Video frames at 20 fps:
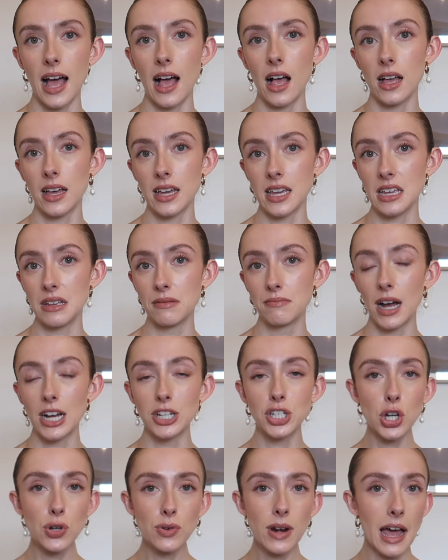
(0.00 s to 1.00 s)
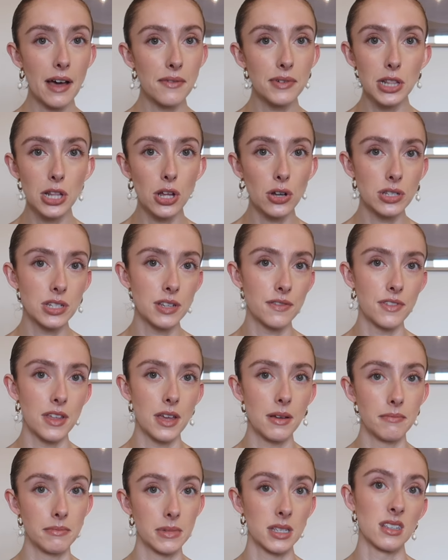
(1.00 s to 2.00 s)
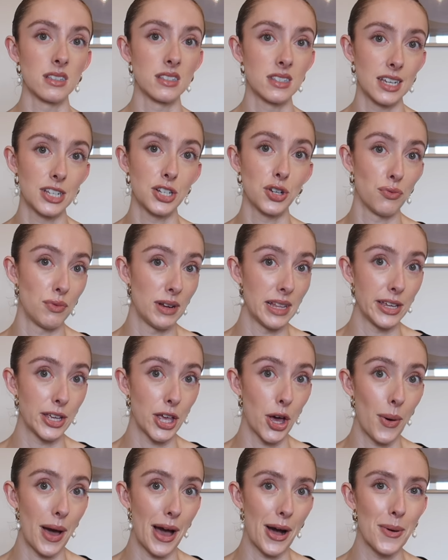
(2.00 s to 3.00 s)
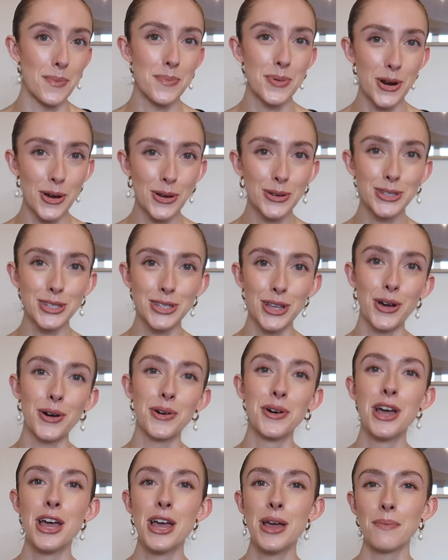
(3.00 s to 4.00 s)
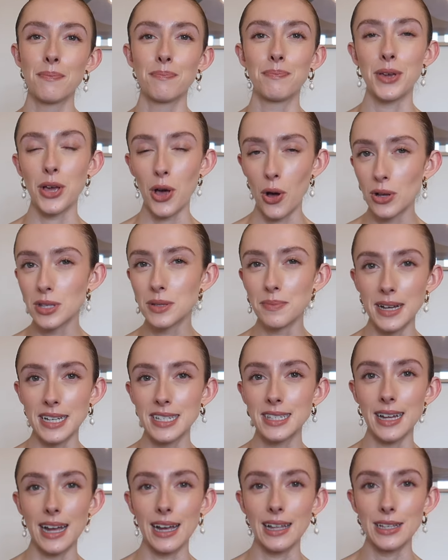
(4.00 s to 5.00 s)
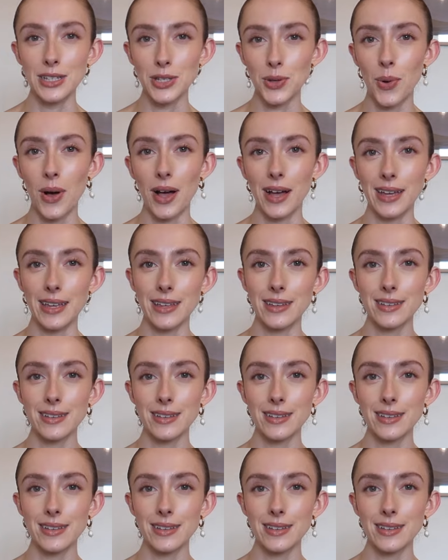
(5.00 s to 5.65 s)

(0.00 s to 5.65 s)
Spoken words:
I don't have a lot of them because I don't really go out, but also because my style is quite